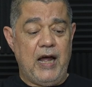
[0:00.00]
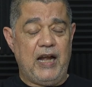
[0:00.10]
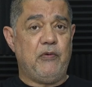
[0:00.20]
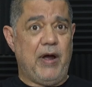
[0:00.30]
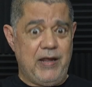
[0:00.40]

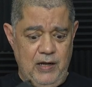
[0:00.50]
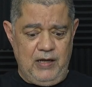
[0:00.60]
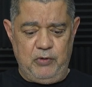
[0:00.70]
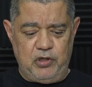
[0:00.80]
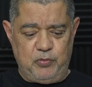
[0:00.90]
Anyway,
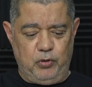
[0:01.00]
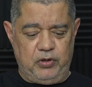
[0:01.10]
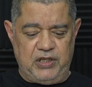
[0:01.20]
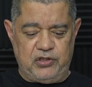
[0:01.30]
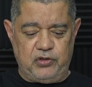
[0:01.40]
let me just
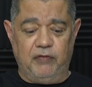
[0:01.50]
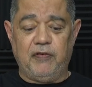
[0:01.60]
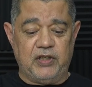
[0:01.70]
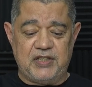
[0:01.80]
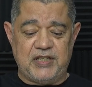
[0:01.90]
put this stuff
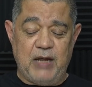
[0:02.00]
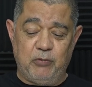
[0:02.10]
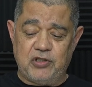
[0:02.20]
on the table